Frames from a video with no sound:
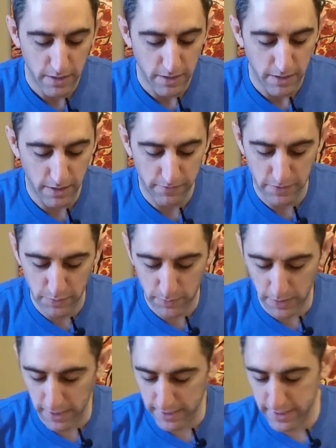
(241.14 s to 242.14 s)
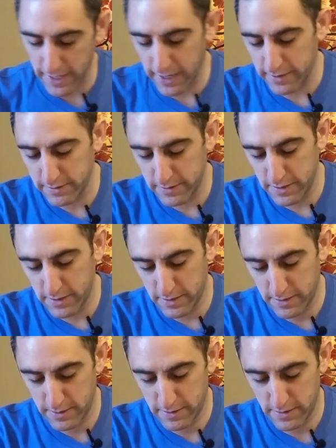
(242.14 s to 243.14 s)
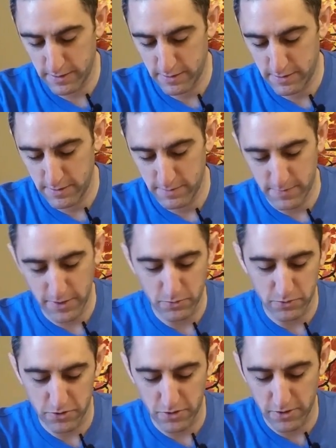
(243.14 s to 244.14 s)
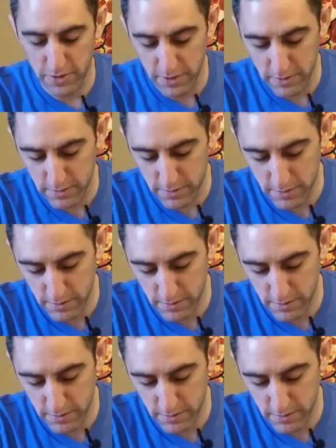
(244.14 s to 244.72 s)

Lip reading: for the podcast. Might as well show you these.